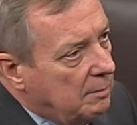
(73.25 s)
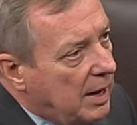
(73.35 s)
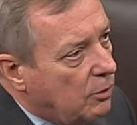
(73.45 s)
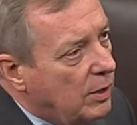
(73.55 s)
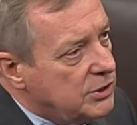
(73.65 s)

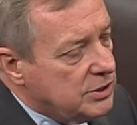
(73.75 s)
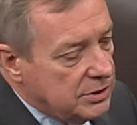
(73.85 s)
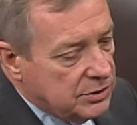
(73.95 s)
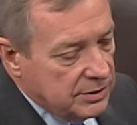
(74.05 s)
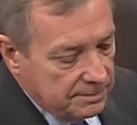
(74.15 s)
My
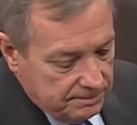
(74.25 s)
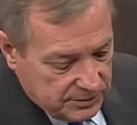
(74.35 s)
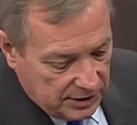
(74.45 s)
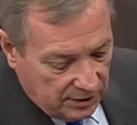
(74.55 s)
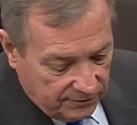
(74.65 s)
question to the
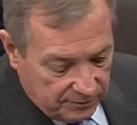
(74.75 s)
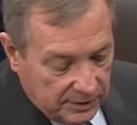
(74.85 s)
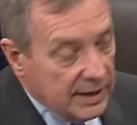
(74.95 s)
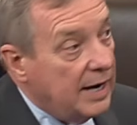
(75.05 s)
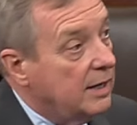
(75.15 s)
senator from
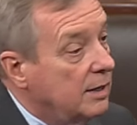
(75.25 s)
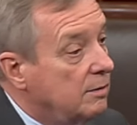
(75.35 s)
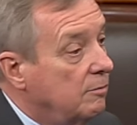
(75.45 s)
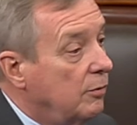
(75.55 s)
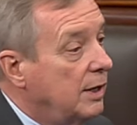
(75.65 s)
Connecticut
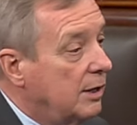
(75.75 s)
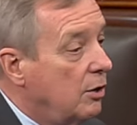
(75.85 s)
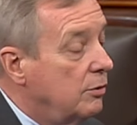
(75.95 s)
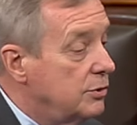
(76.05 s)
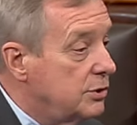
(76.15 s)
really
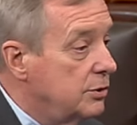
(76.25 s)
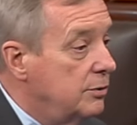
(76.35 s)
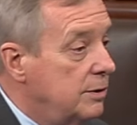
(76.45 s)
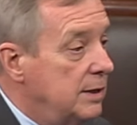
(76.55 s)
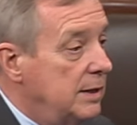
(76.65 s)
goes to